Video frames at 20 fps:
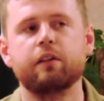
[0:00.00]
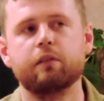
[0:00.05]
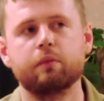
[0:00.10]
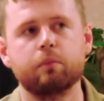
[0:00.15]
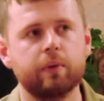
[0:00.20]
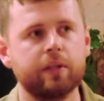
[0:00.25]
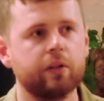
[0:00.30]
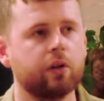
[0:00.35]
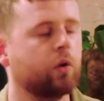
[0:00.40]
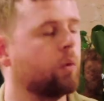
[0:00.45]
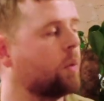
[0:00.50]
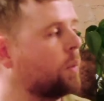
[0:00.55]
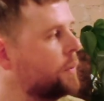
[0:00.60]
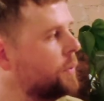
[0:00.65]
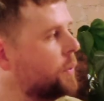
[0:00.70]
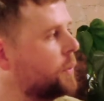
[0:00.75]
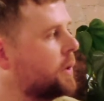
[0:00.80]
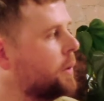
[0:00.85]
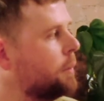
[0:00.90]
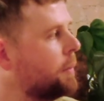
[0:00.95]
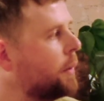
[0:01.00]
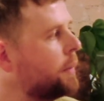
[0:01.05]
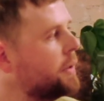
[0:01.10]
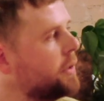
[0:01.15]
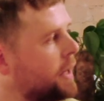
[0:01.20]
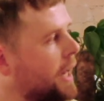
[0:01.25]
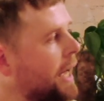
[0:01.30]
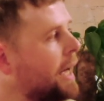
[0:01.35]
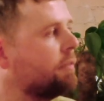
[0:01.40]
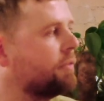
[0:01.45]
we know what we're talking about, we
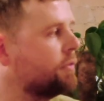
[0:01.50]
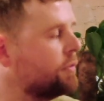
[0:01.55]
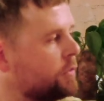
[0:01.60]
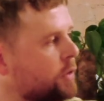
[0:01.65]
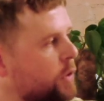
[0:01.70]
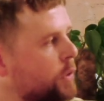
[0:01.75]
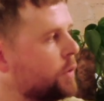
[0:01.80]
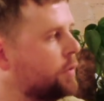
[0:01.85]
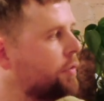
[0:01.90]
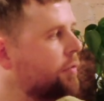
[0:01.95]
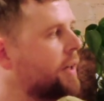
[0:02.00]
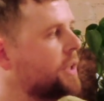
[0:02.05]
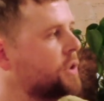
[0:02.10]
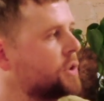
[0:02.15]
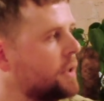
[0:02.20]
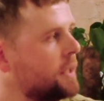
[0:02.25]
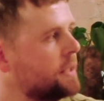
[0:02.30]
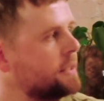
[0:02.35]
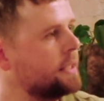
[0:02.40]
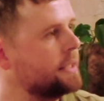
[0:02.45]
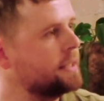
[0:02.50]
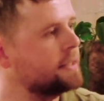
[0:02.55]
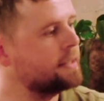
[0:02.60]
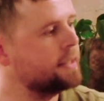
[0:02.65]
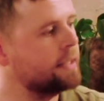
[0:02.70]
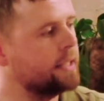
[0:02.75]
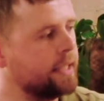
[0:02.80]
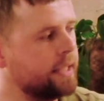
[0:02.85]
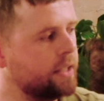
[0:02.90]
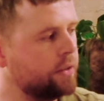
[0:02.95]
don't have new, fresh ideas
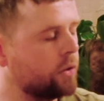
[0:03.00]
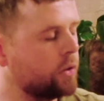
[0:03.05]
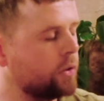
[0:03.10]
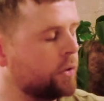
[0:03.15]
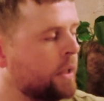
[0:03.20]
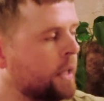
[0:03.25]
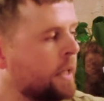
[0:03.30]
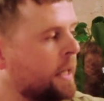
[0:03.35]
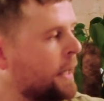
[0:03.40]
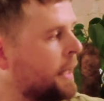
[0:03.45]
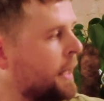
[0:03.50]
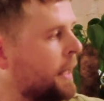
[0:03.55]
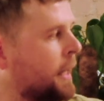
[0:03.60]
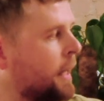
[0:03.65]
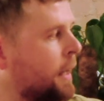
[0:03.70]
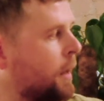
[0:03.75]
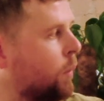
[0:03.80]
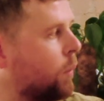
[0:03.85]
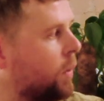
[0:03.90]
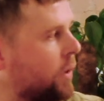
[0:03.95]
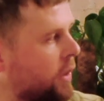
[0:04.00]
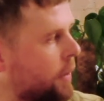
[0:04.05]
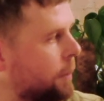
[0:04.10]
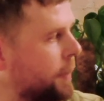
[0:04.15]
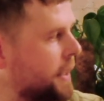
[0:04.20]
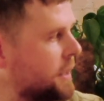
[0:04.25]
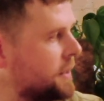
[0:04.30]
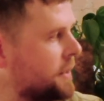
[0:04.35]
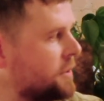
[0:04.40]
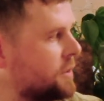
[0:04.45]
to lean on. One of the
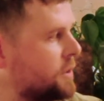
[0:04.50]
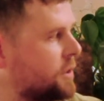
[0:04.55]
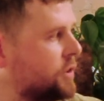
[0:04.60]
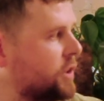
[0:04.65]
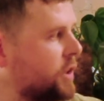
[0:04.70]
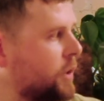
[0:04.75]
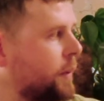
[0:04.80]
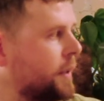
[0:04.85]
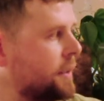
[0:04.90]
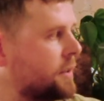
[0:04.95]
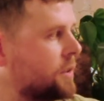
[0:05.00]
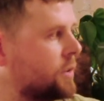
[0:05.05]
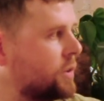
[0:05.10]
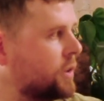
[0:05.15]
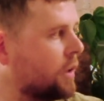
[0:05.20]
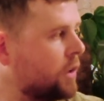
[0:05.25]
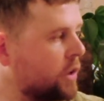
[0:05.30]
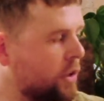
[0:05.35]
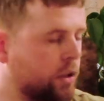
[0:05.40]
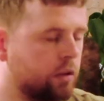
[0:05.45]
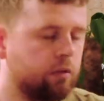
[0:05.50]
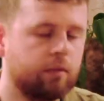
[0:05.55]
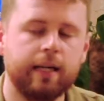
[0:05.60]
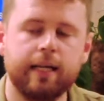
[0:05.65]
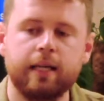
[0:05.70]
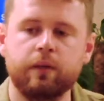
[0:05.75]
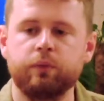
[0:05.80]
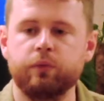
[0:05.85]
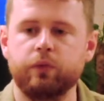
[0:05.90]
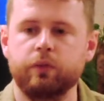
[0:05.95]
best things to do is to look
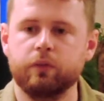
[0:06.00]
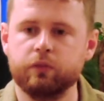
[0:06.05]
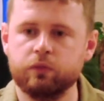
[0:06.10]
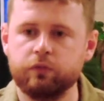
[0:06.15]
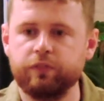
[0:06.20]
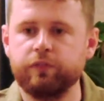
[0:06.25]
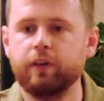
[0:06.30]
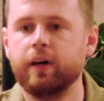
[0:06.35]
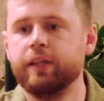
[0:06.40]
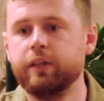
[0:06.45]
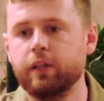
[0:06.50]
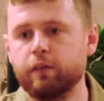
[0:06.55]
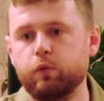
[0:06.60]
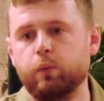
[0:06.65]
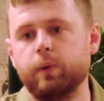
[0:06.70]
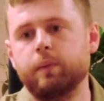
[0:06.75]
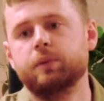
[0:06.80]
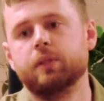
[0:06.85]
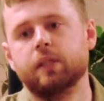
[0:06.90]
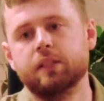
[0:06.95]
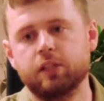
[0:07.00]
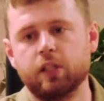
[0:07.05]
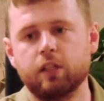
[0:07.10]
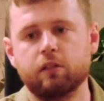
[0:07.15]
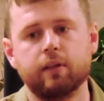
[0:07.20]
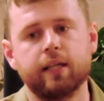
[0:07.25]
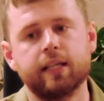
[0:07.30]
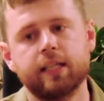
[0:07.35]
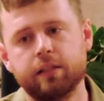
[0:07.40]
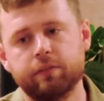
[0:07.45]
around and find other websites that are
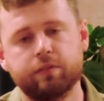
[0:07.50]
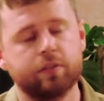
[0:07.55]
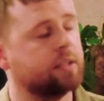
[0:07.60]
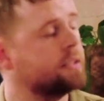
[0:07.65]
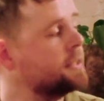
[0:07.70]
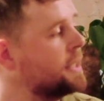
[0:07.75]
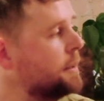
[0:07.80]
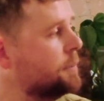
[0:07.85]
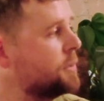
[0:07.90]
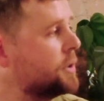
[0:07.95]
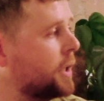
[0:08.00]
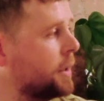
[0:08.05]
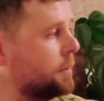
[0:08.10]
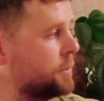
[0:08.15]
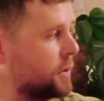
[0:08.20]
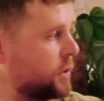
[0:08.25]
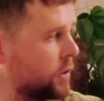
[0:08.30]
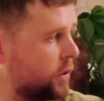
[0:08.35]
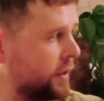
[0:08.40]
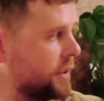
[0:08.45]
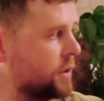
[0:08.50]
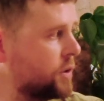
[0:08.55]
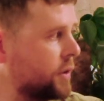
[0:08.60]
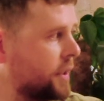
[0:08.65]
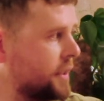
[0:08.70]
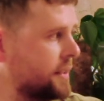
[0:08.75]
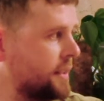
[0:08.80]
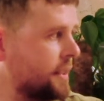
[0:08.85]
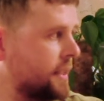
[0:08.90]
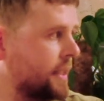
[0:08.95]
ranking for the same terms that you're
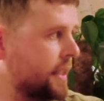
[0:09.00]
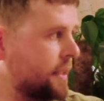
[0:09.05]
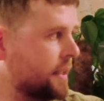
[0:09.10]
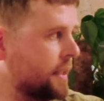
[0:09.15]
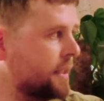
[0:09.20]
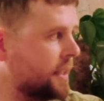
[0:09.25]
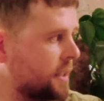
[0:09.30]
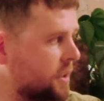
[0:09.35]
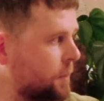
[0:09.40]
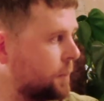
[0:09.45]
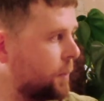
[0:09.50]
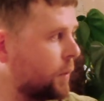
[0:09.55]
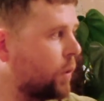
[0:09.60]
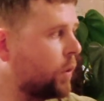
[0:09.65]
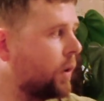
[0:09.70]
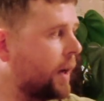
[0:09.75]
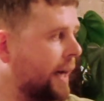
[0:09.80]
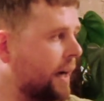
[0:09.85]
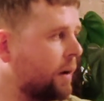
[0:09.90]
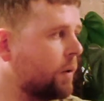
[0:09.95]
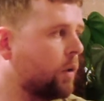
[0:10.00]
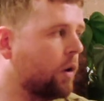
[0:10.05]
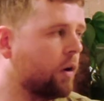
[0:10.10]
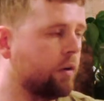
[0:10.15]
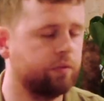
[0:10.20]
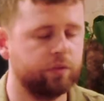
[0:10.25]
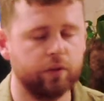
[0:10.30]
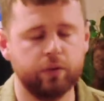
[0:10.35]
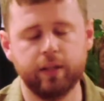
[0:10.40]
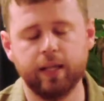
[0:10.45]
interested in and explore how
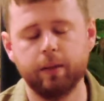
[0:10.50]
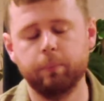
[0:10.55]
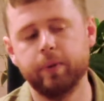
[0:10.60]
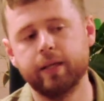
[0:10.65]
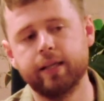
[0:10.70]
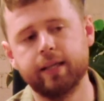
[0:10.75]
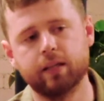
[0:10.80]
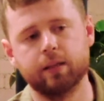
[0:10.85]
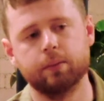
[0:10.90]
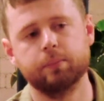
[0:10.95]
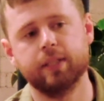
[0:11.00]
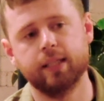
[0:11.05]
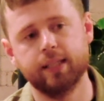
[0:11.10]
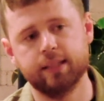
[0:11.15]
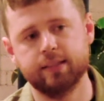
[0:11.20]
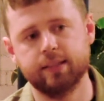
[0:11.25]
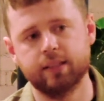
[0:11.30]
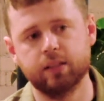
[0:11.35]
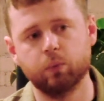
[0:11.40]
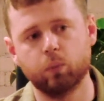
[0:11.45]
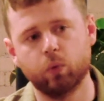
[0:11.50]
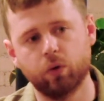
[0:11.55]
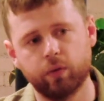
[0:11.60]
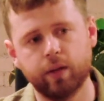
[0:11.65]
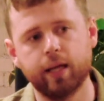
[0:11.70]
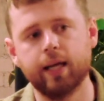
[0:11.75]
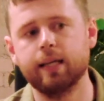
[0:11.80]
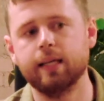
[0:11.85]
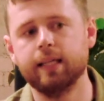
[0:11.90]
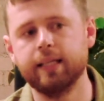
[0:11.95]
often they're being updated and what
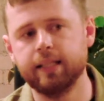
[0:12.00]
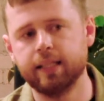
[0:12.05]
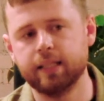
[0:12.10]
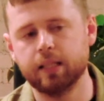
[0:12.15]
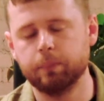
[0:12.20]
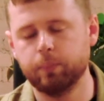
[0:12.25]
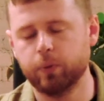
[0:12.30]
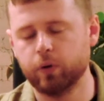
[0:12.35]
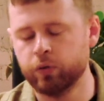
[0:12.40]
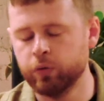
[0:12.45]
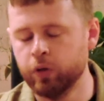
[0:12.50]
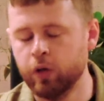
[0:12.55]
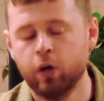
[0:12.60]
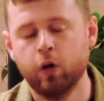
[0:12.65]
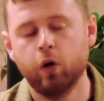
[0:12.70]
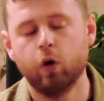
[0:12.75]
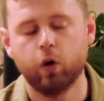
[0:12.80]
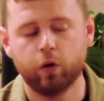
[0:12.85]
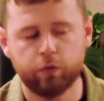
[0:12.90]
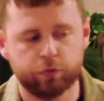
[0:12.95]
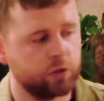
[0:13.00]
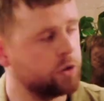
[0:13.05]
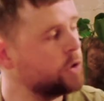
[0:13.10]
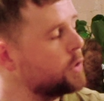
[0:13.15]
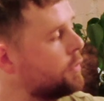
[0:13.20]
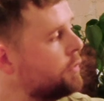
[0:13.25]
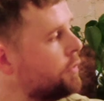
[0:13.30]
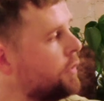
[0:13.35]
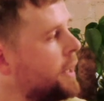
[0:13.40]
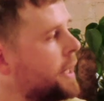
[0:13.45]
they're leaning upon. Often
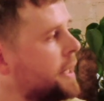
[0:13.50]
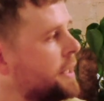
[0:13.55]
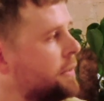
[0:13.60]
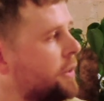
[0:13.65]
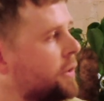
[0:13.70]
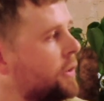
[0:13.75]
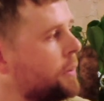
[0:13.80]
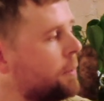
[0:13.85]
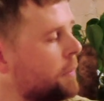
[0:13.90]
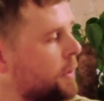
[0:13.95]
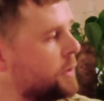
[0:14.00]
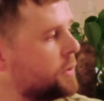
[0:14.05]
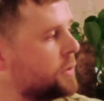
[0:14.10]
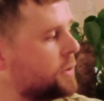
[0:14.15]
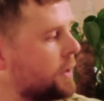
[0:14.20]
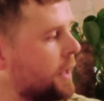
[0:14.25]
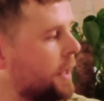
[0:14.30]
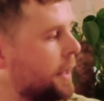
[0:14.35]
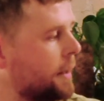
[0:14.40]
you'll find that the most